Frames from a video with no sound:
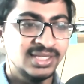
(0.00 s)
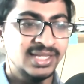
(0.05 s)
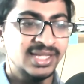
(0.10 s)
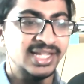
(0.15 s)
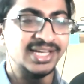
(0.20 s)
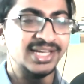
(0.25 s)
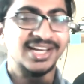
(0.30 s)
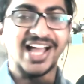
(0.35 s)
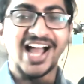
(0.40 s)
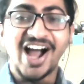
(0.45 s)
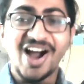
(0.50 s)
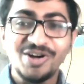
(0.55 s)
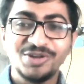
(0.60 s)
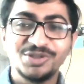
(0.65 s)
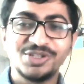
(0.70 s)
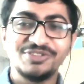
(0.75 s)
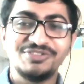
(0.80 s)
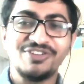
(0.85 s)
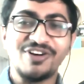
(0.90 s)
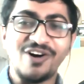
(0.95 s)
and
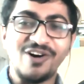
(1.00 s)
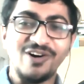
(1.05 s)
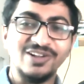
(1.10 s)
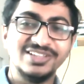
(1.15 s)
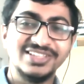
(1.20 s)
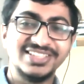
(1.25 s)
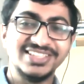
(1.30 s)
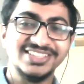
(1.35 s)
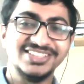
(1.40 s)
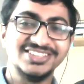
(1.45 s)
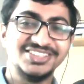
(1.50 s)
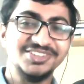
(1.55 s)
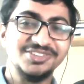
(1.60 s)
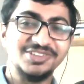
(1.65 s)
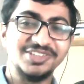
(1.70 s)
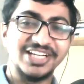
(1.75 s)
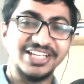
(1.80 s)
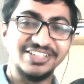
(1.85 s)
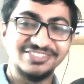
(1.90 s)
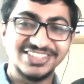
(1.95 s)
out of all things you
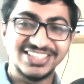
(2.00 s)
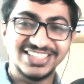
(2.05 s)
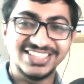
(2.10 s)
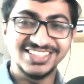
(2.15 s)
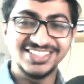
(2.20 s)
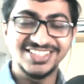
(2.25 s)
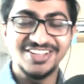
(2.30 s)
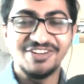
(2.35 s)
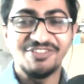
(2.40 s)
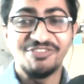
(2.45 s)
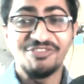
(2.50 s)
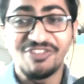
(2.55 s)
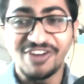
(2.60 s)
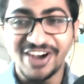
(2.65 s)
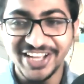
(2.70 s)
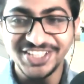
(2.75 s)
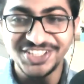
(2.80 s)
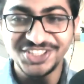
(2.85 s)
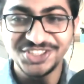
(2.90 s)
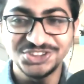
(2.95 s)
could have done
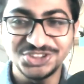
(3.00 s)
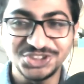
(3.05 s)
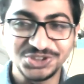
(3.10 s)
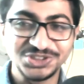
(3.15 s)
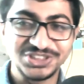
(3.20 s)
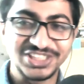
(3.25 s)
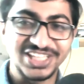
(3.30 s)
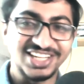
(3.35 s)
why you chose